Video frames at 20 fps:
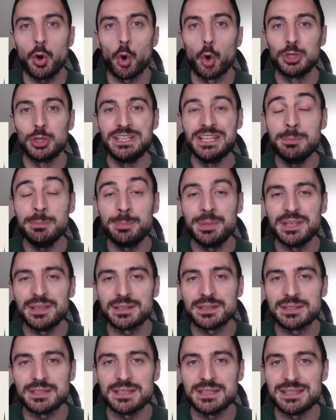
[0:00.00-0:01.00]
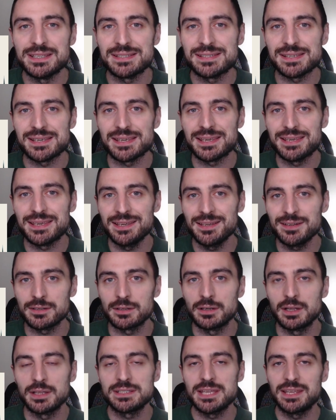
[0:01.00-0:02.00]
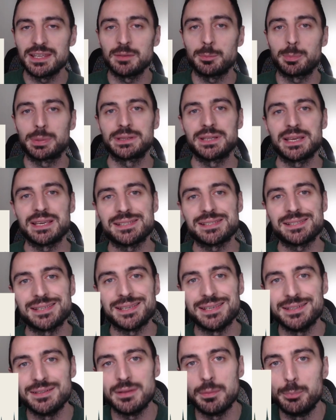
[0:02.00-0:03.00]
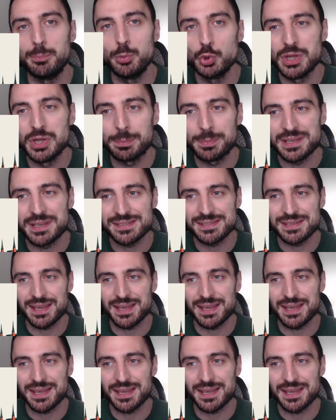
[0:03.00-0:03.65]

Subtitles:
Olympiad, is here, taking place in Budapest,